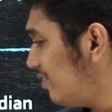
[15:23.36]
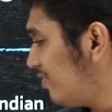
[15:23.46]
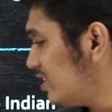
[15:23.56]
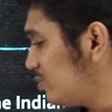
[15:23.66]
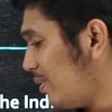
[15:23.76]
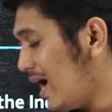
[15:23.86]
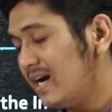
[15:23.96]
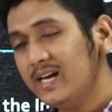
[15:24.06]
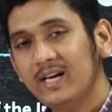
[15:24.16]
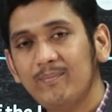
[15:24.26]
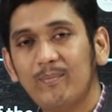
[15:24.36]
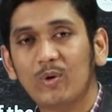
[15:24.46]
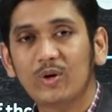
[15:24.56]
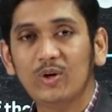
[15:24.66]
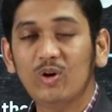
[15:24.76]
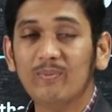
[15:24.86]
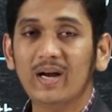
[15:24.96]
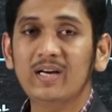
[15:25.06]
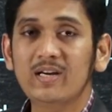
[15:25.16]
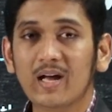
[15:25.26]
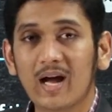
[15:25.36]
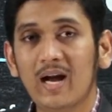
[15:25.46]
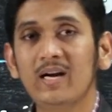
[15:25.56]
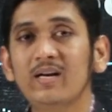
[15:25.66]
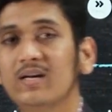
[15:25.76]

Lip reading: defense planning, procurement and